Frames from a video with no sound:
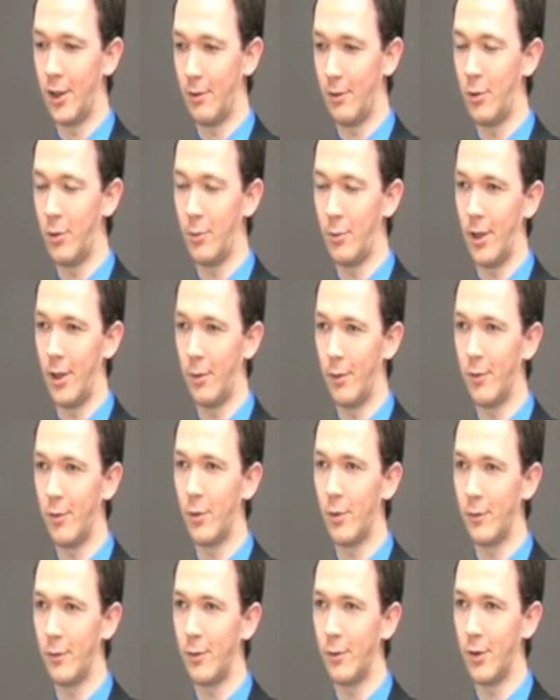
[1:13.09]
I put my name
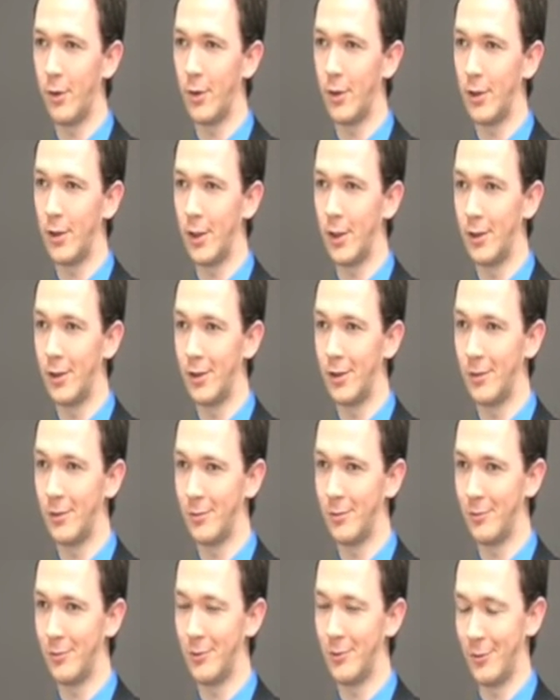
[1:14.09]
forward for it, and
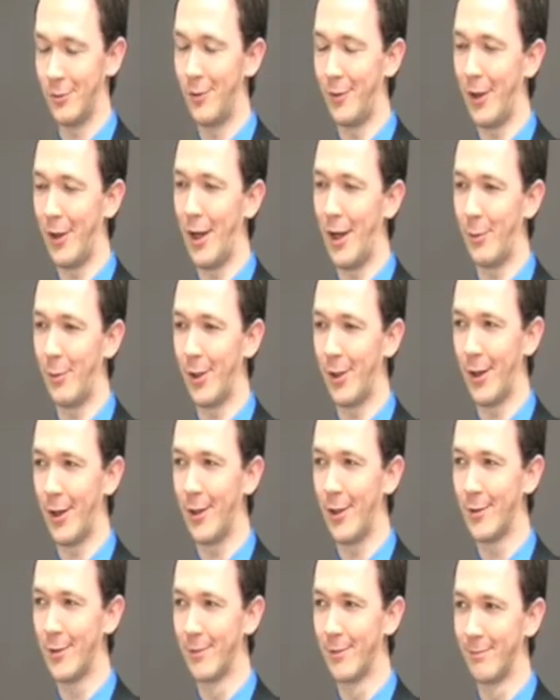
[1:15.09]
I was very happy to get
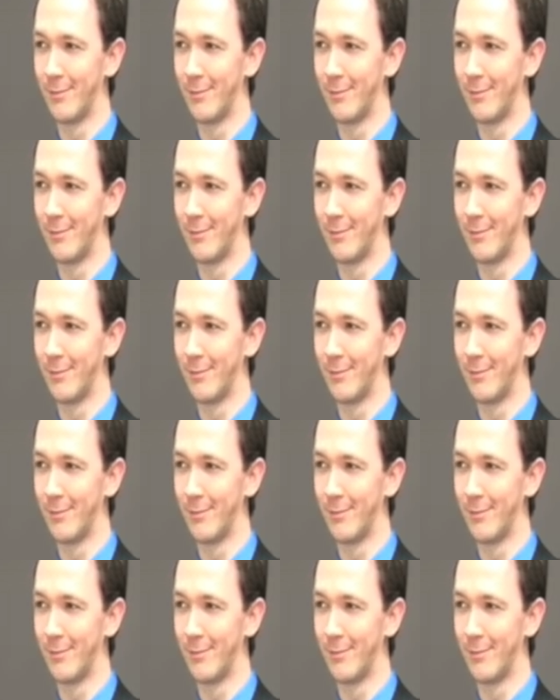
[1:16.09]
it.